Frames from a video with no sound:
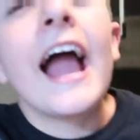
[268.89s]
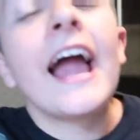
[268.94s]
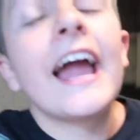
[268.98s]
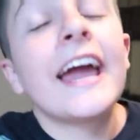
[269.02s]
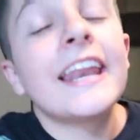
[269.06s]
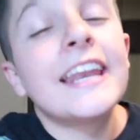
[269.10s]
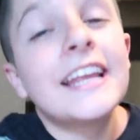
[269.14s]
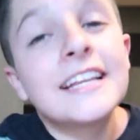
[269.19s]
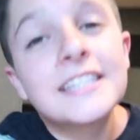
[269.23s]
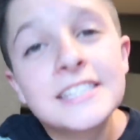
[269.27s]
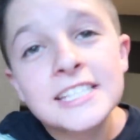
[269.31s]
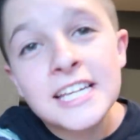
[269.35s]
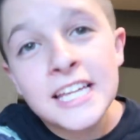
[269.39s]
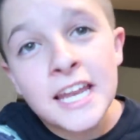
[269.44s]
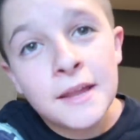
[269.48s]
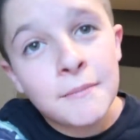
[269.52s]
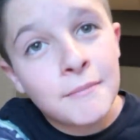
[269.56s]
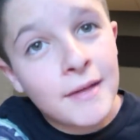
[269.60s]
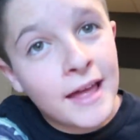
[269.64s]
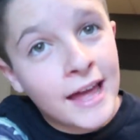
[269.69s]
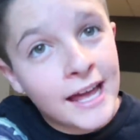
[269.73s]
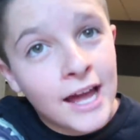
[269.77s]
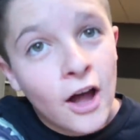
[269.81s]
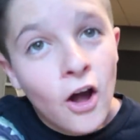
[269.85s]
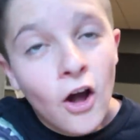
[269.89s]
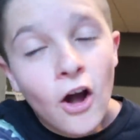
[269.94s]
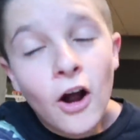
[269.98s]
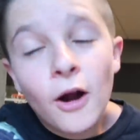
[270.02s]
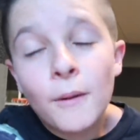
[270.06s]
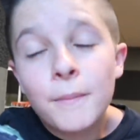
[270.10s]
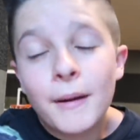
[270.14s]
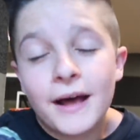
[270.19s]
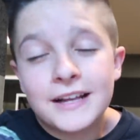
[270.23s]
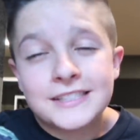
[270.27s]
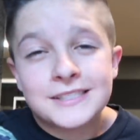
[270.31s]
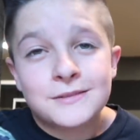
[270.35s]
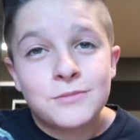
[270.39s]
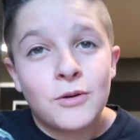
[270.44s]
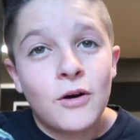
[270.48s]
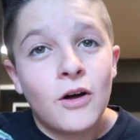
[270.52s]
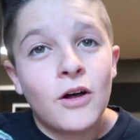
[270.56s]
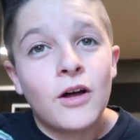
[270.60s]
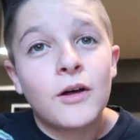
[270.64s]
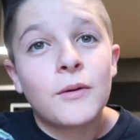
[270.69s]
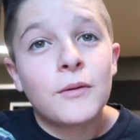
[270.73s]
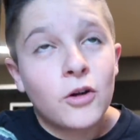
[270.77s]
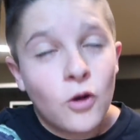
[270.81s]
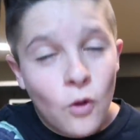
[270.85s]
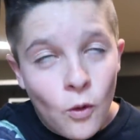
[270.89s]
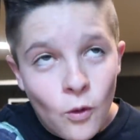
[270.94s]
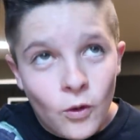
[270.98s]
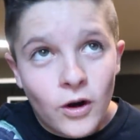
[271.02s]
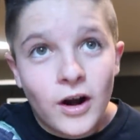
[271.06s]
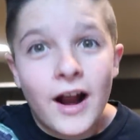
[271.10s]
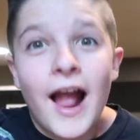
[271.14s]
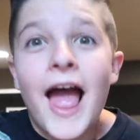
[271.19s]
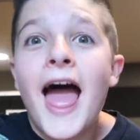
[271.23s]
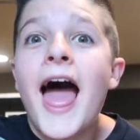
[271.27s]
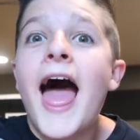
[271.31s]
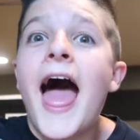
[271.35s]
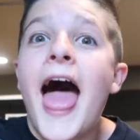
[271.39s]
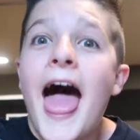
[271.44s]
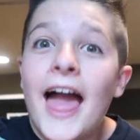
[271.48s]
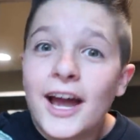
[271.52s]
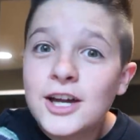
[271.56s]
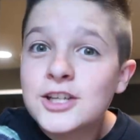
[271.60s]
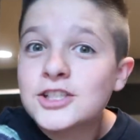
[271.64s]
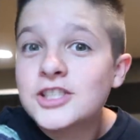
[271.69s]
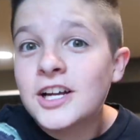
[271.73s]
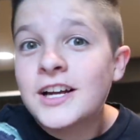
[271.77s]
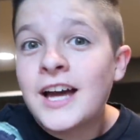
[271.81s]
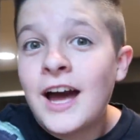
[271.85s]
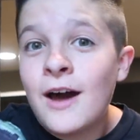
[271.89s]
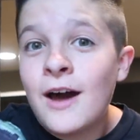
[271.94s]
and it's gonna make our basketball court extra